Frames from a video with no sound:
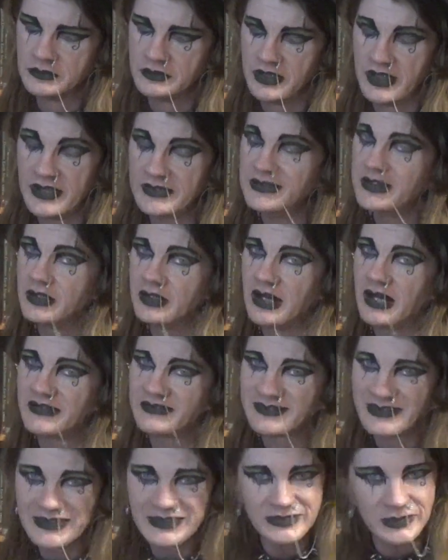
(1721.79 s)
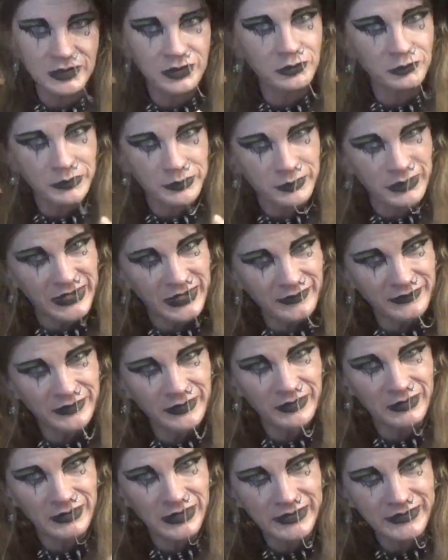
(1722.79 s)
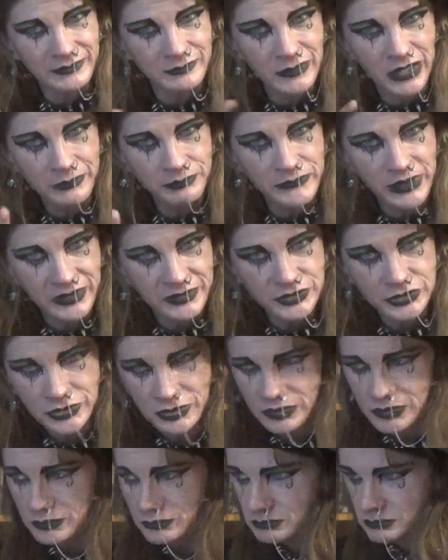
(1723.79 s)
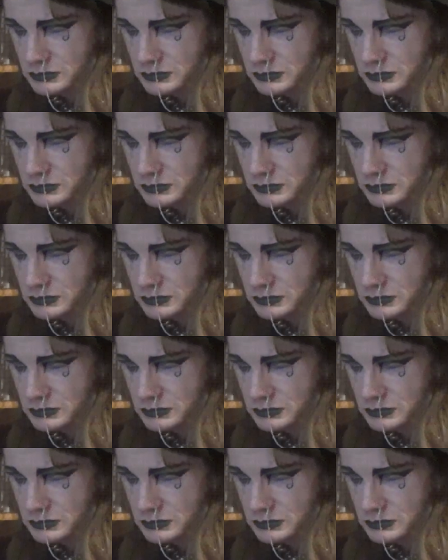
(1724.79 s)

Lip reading: And I think there are women out there, I'm not sure,